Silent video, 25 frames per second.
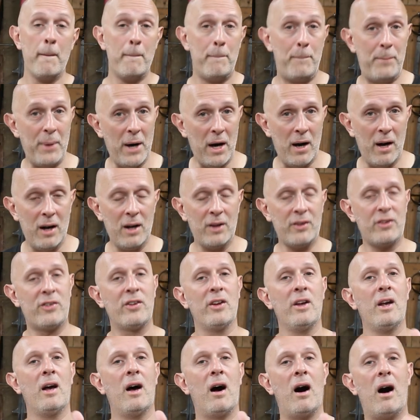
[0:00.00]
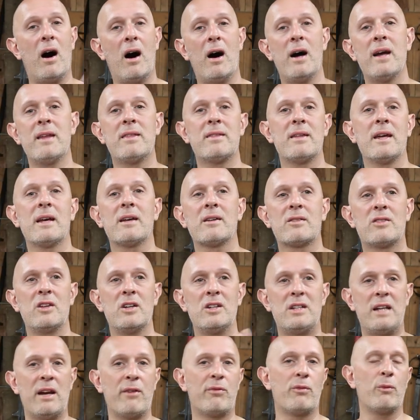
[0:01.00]
But I think
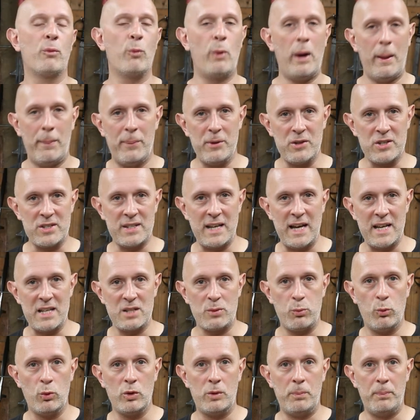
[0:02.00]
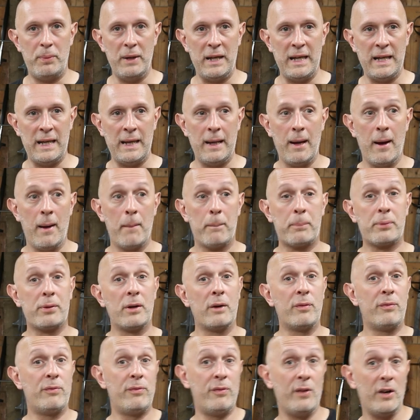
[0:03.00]
that different weapon sets would be
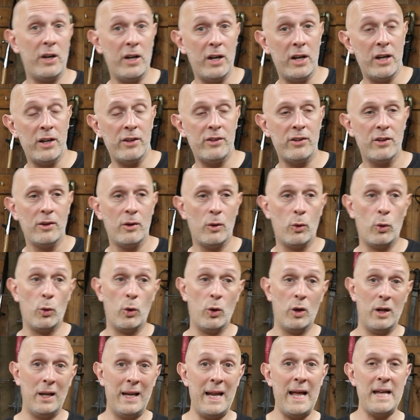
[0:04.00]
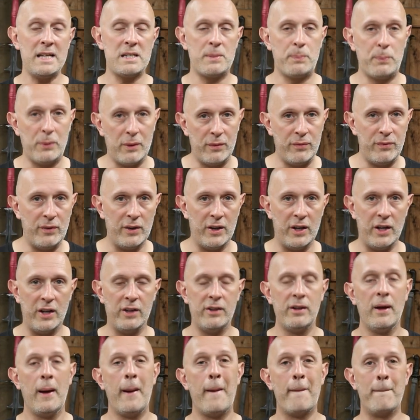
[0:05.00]
preferred or less
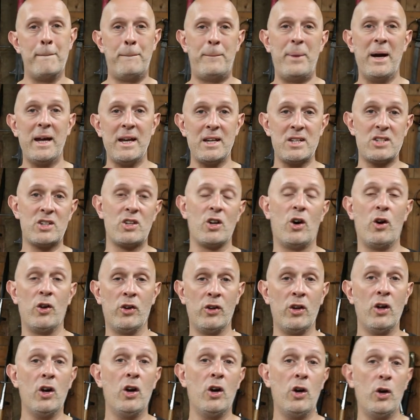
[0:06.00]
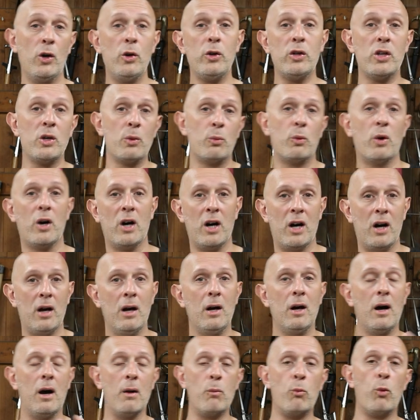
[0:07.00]
preferred based on who you were
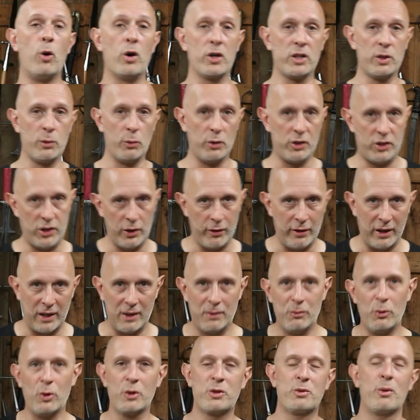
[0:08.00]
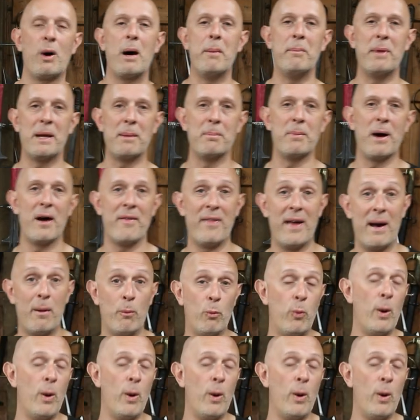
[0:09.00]
and what you were doing. What do I mean by that?